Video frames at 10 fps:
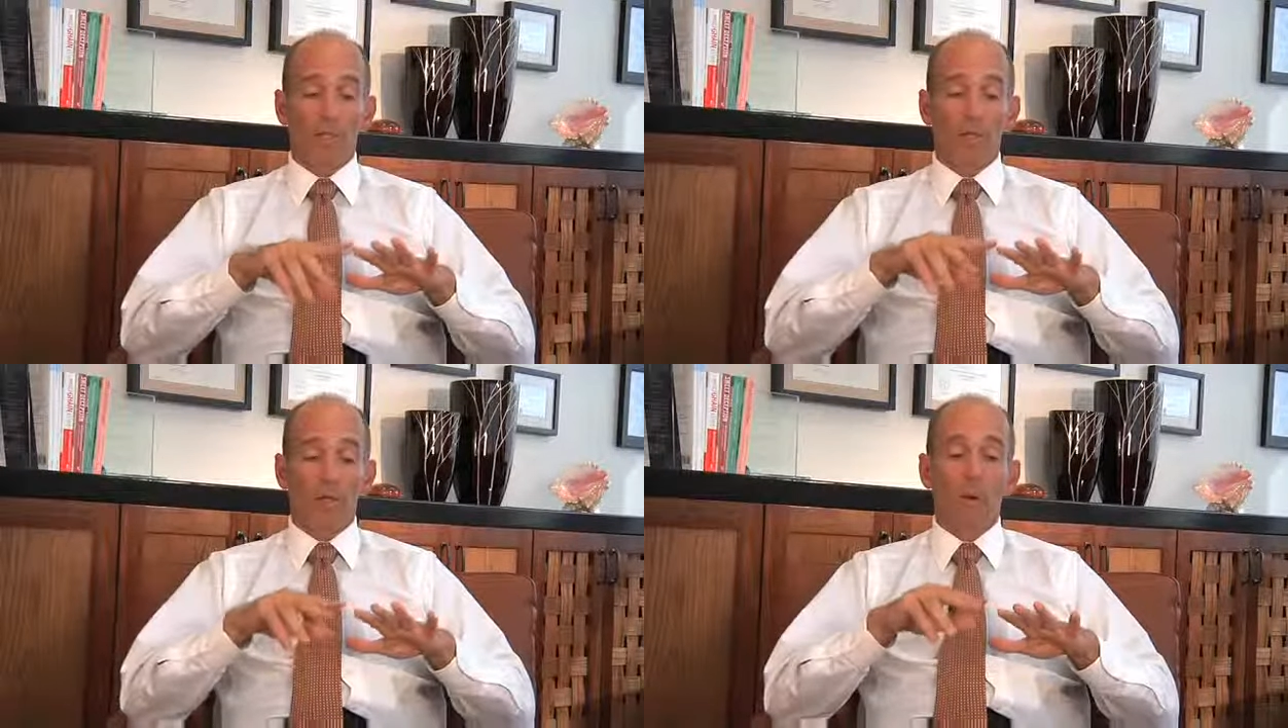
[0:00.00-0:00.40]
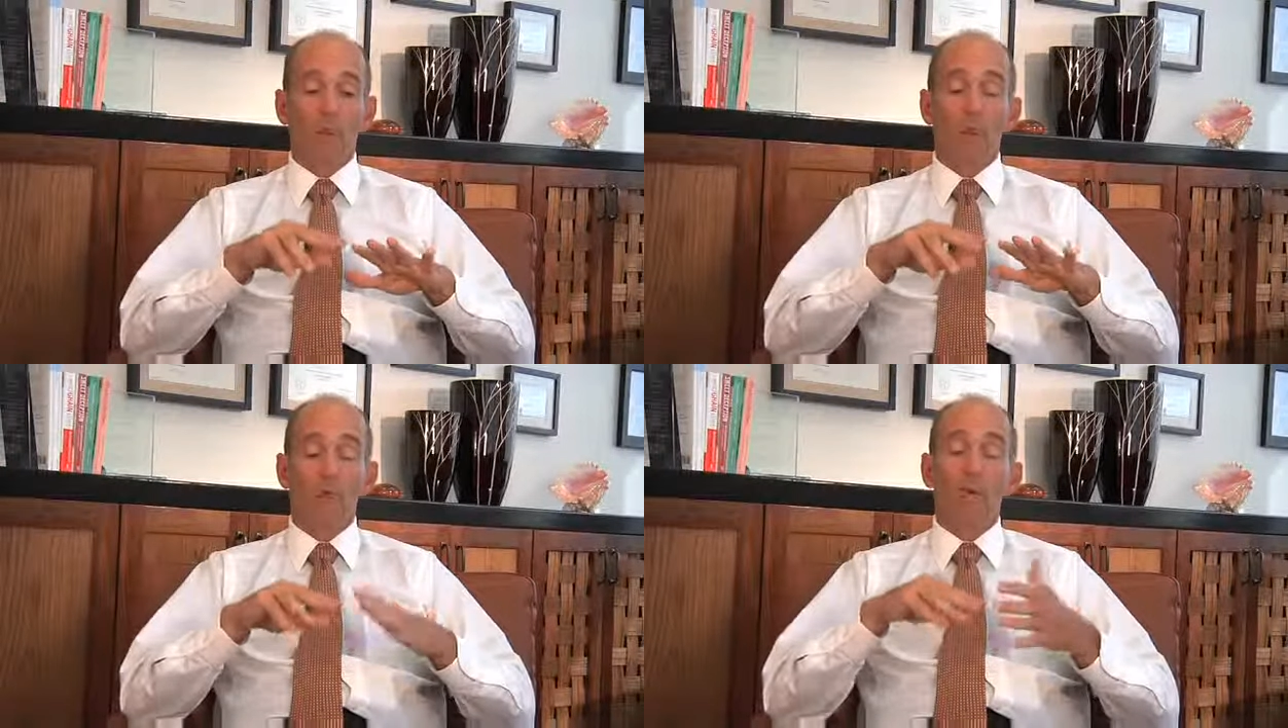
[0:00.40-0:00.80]
But they're
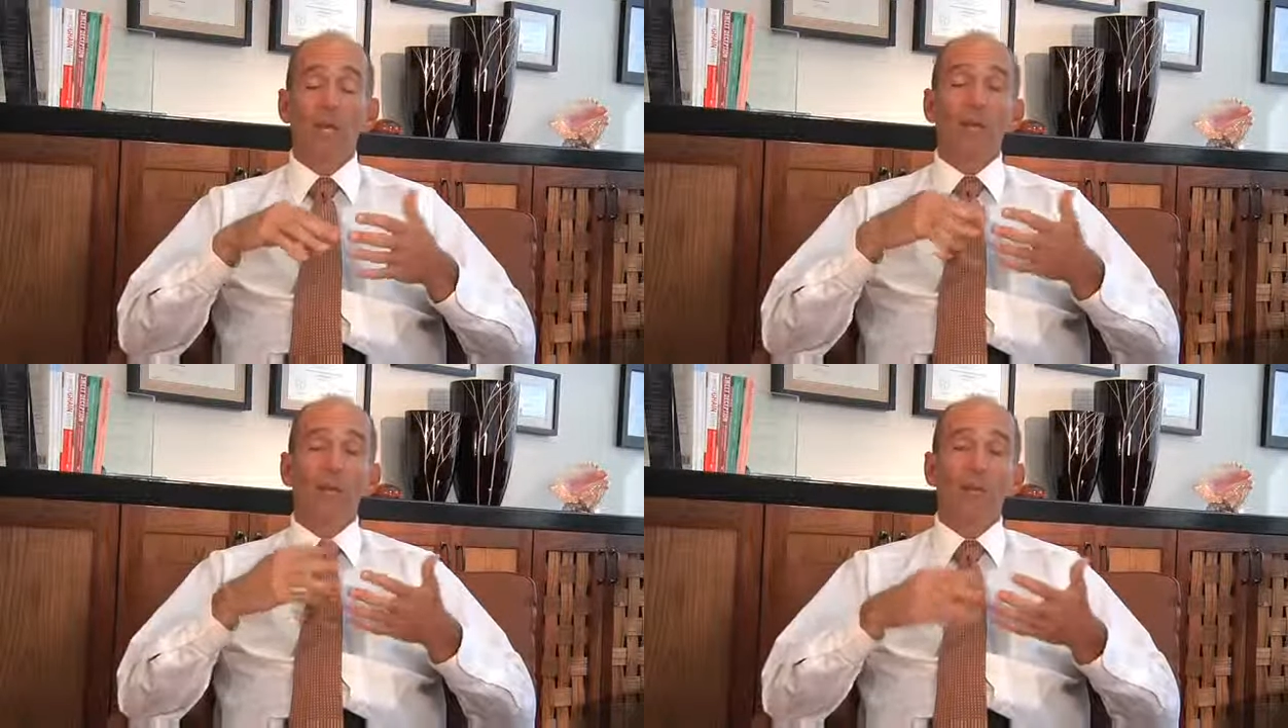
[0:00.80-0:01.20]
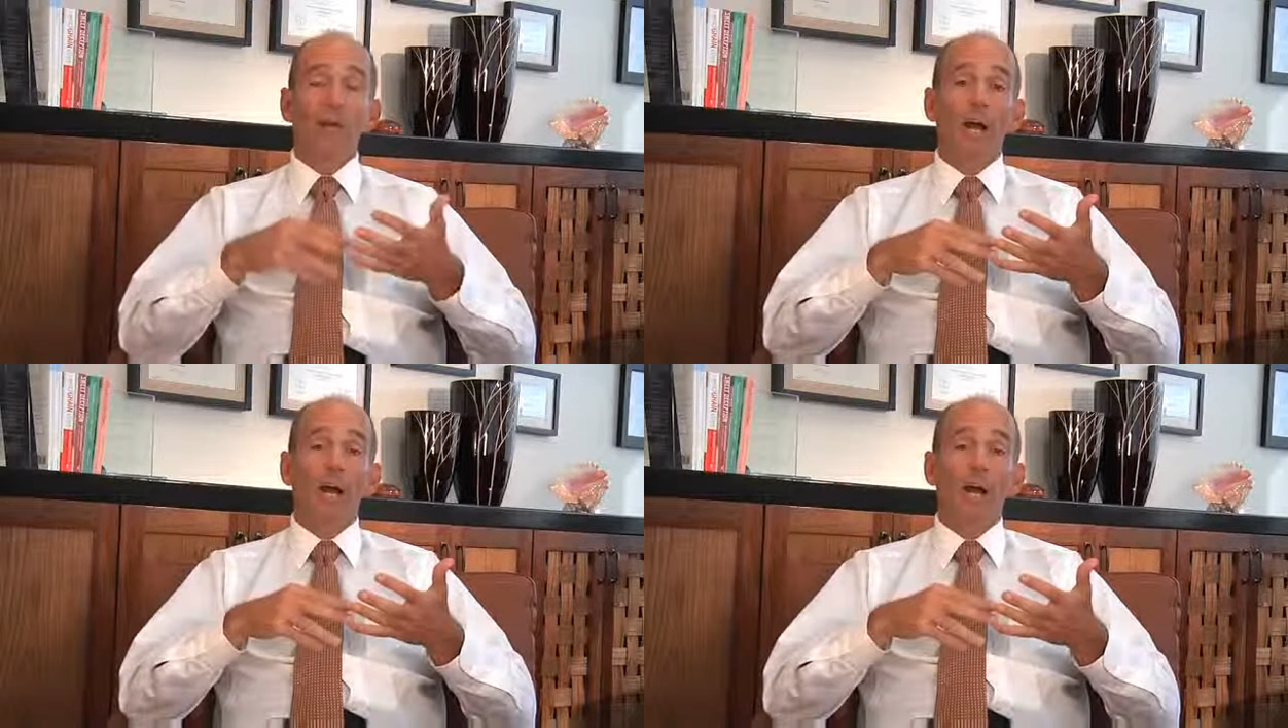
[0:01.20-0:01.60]
also
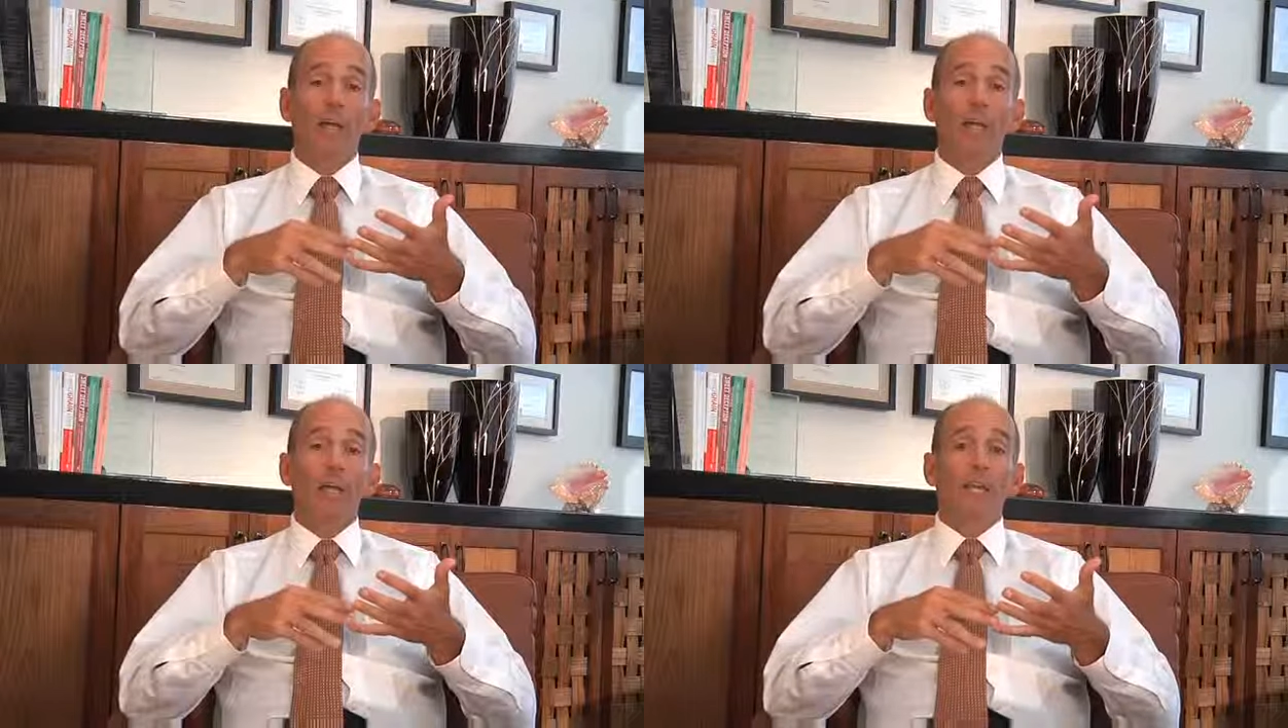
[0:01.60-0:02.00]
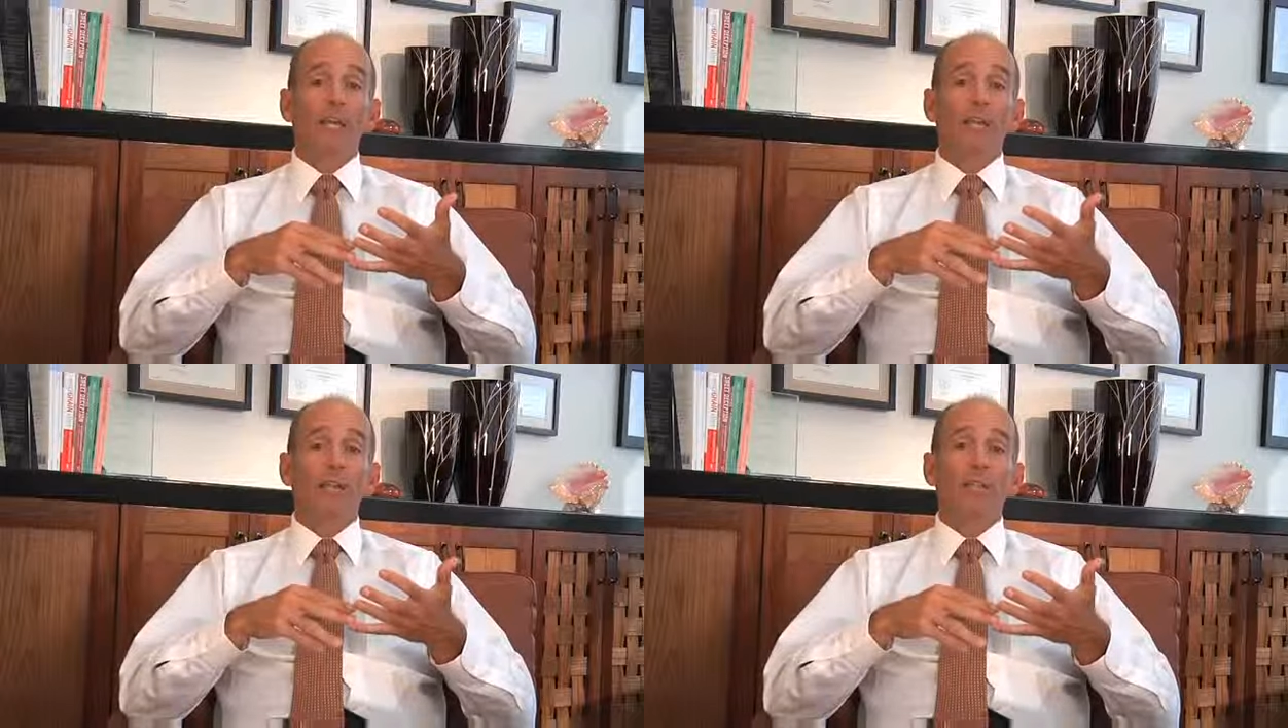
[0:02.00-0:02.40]
very high
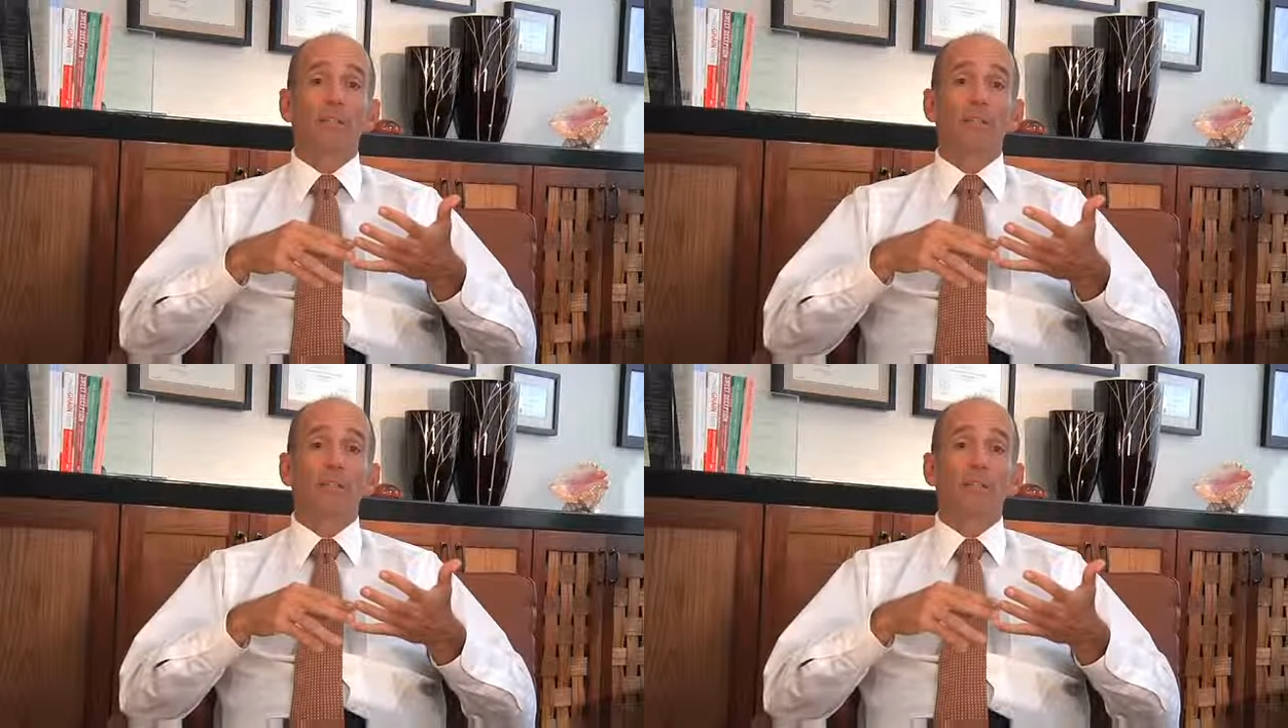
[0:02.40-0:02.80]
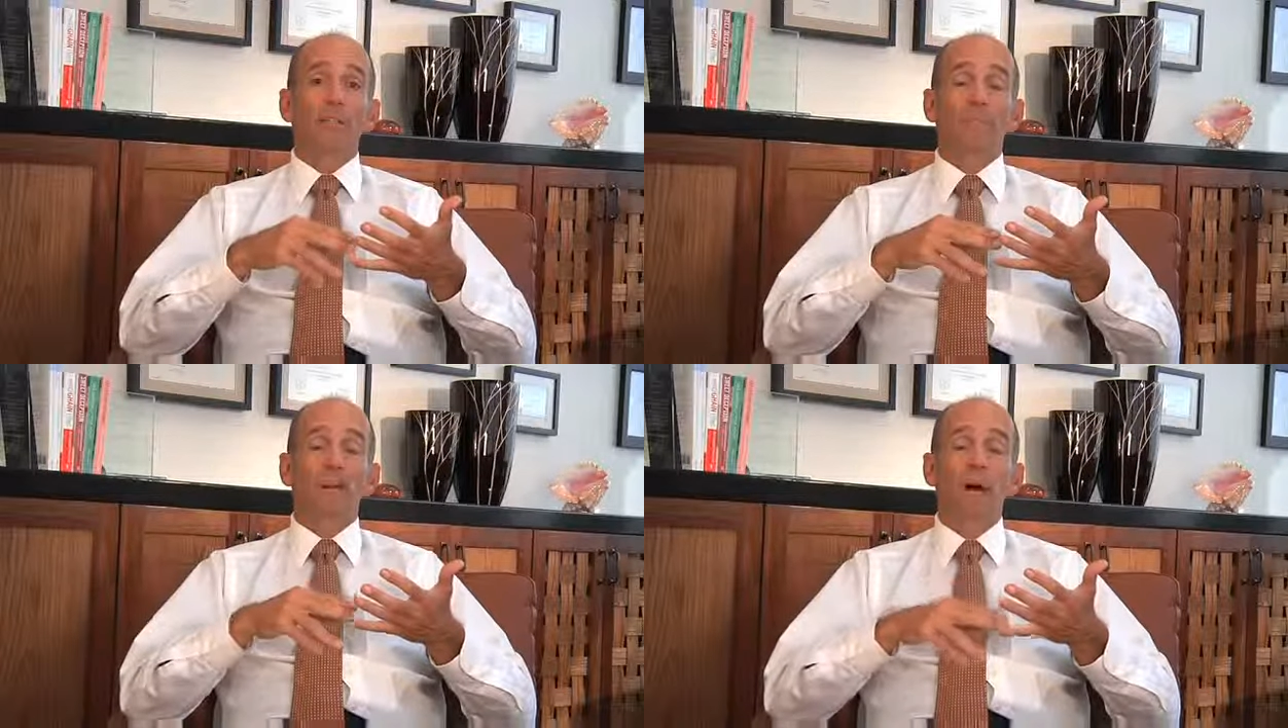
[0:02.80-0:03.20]
in some
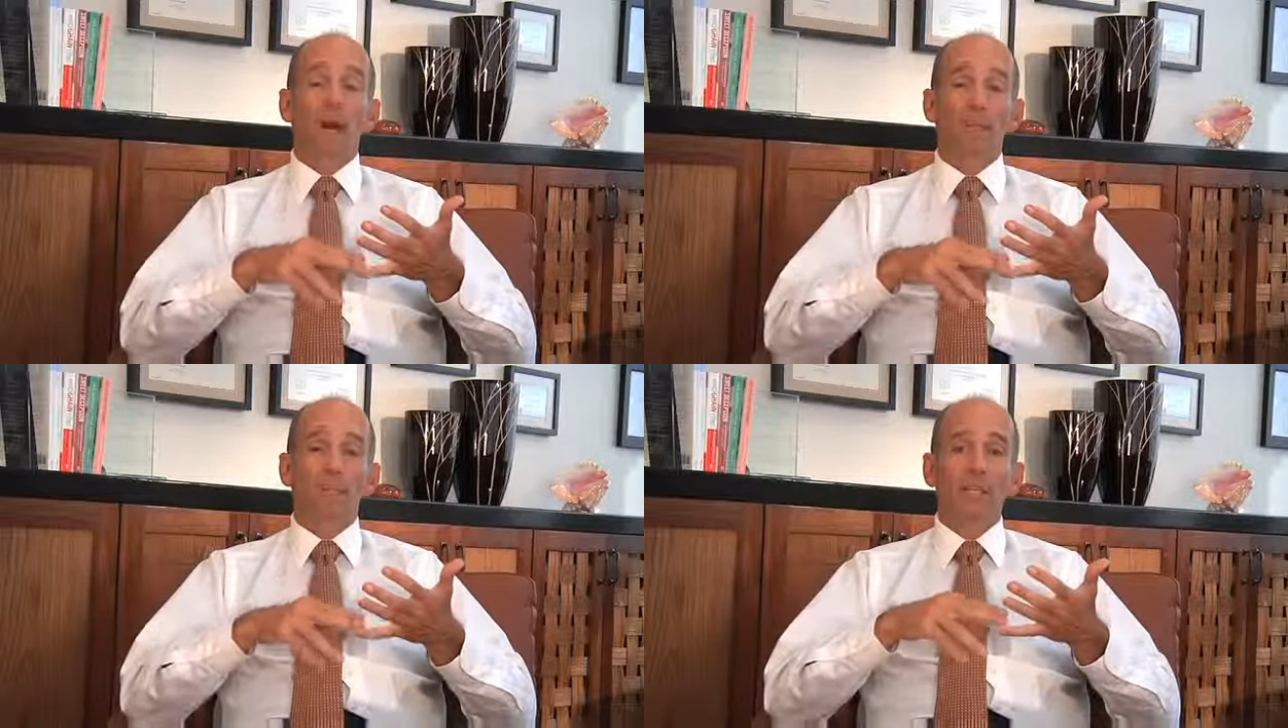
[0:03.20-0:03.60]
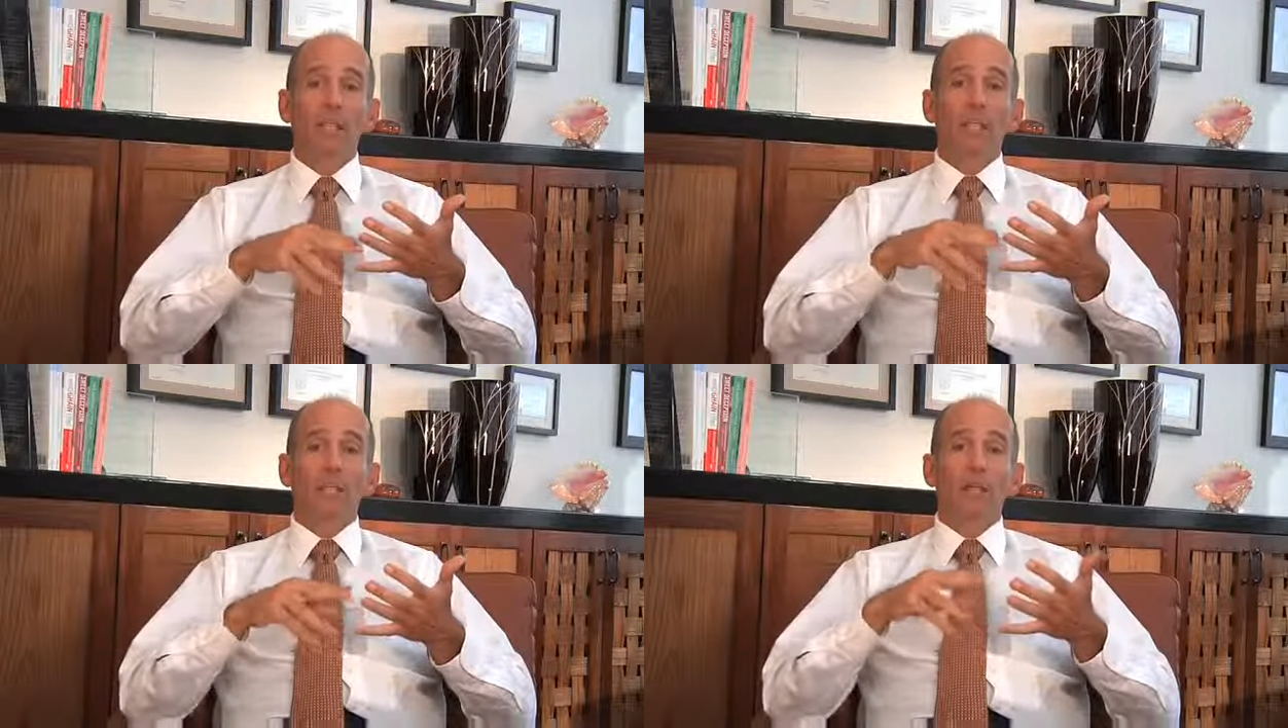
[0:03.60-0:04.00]
toxic